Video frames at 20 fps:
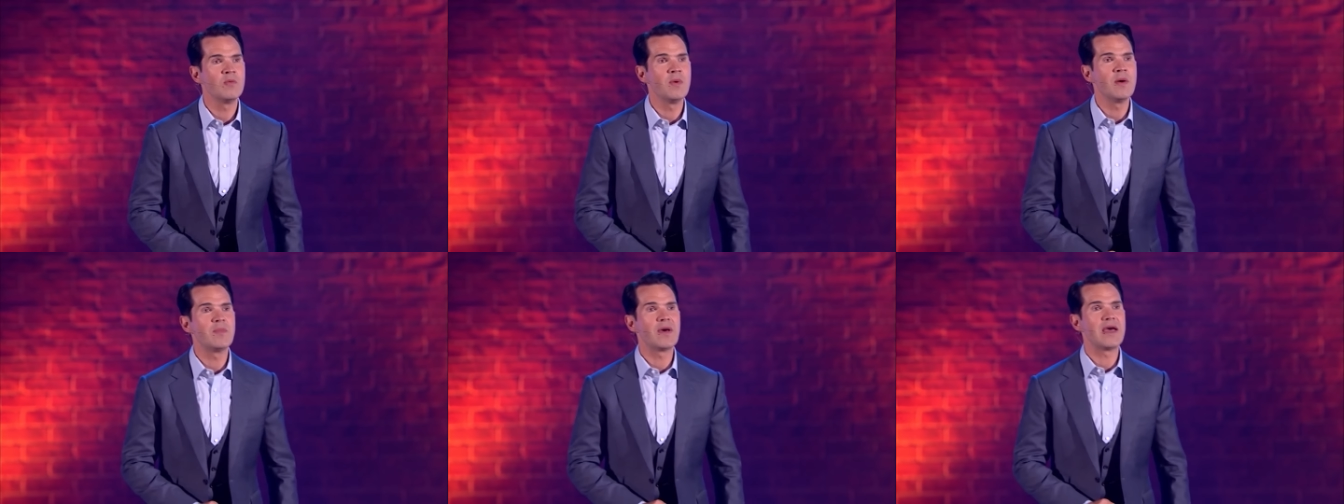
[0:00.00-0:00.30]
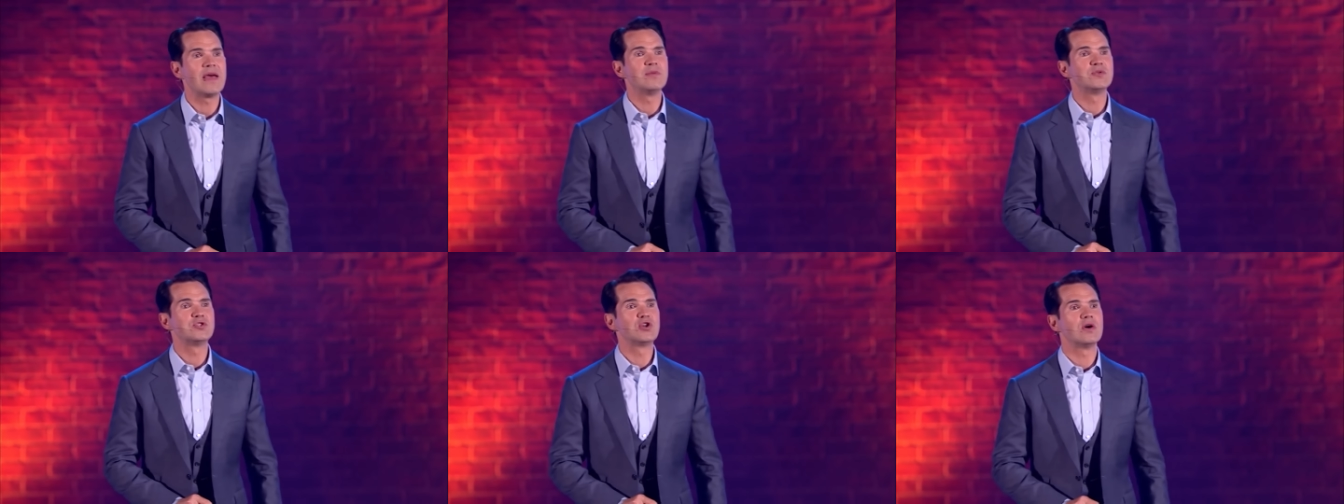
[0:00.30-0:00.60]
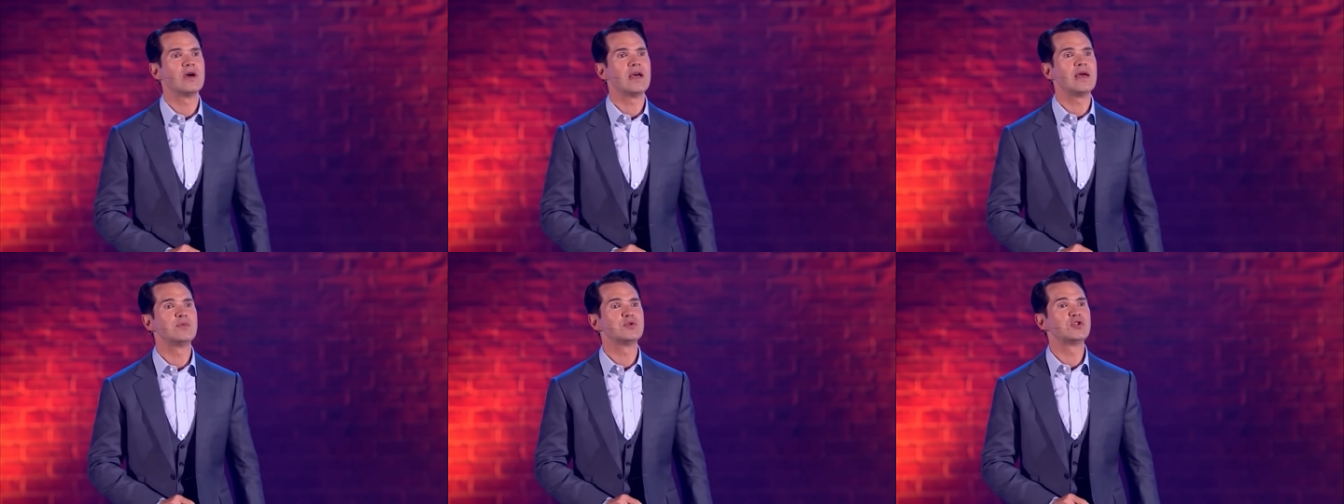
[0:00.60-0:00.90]
remember, it was
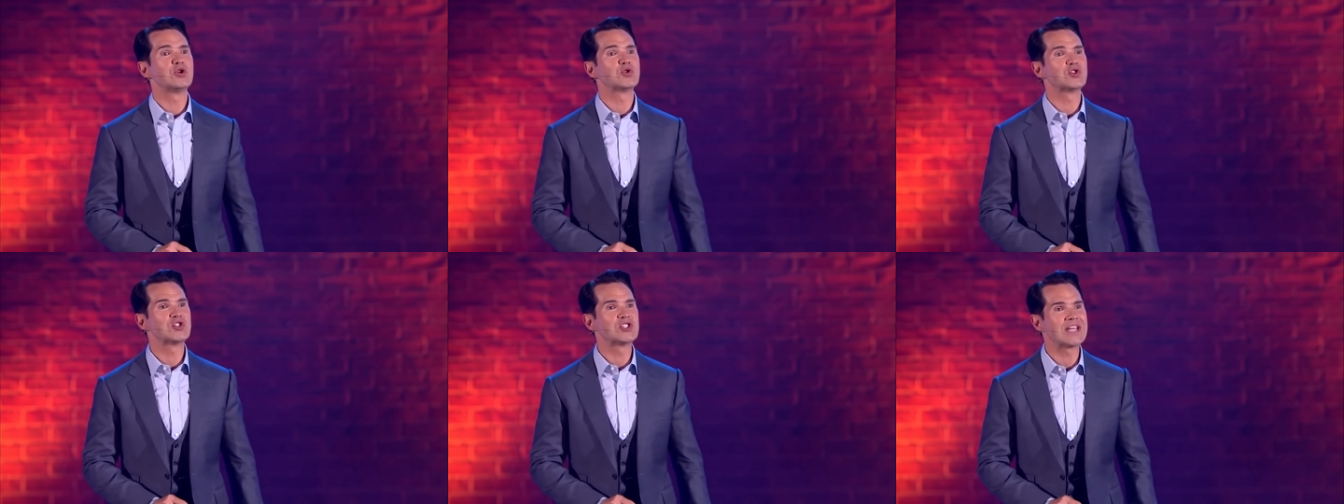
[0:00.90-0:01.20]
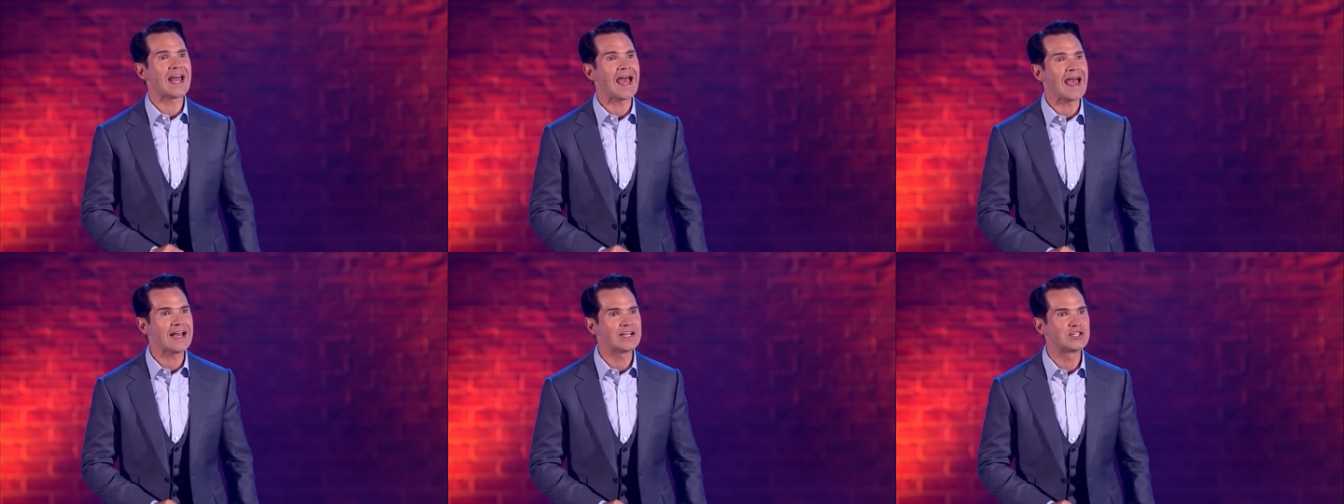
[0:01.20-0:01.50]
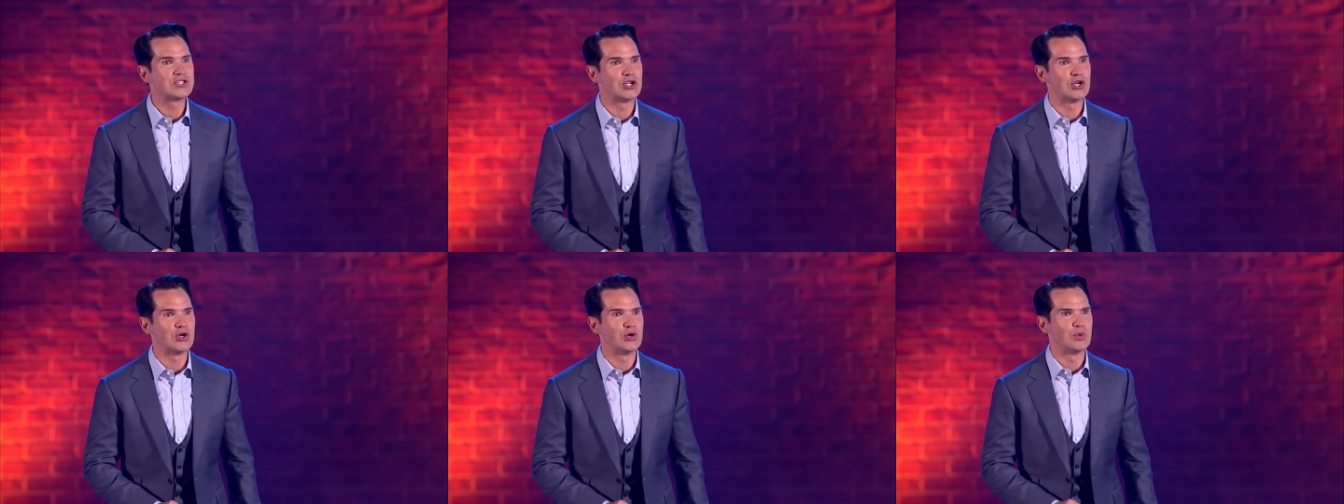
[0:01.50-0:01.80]
your, it was your stag
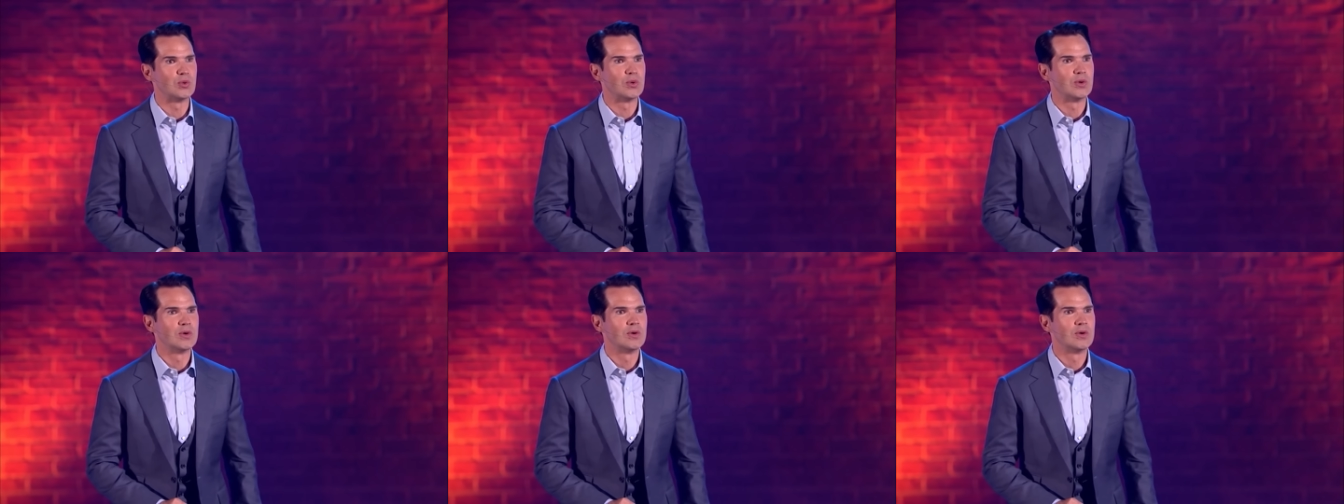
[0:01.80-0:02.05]
do.